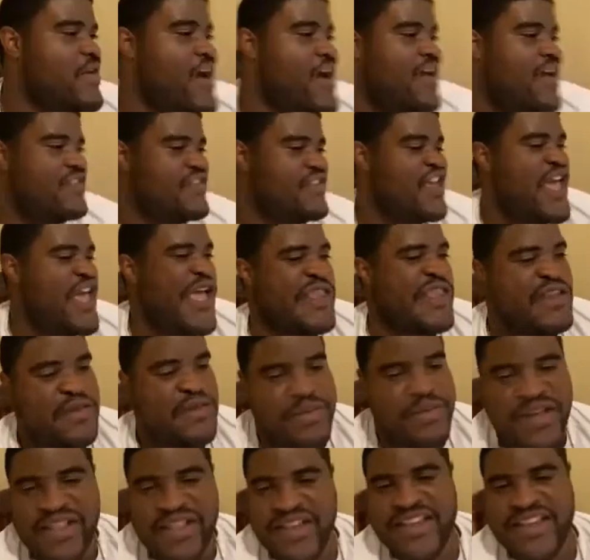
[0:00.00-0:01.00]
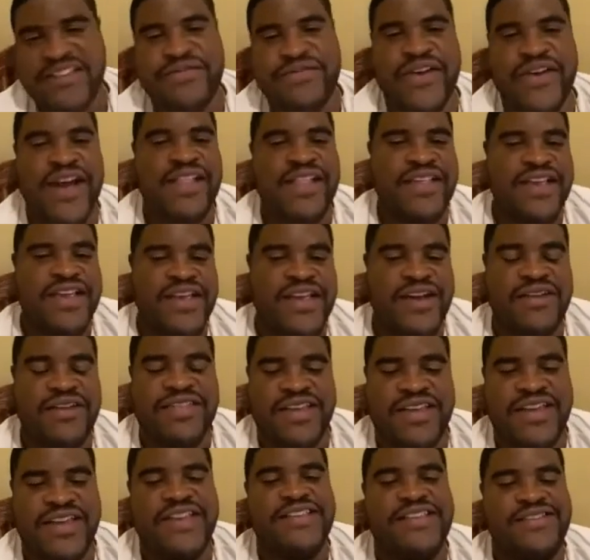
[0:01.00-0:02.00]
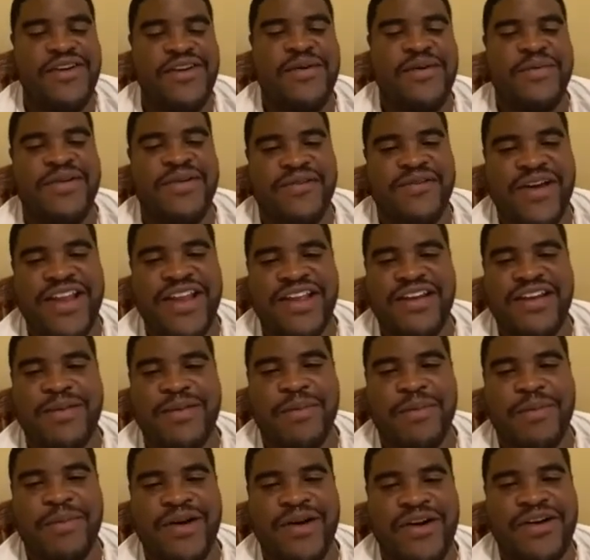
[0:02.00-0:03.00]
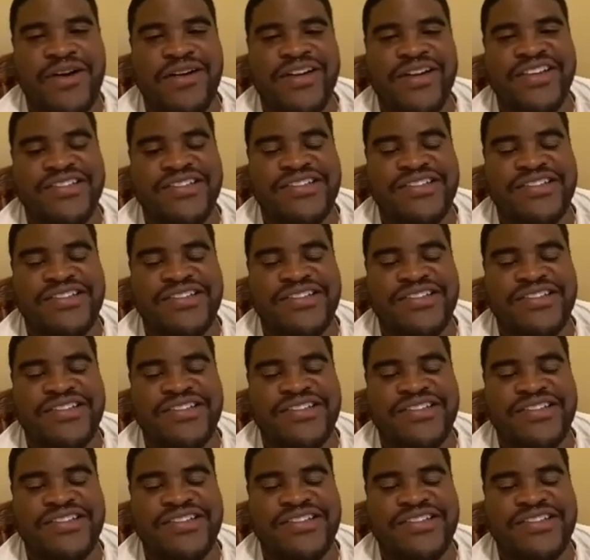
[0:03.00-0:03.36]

that Anthony Miller, he's finally healthy. He's going to be ready to ball this season,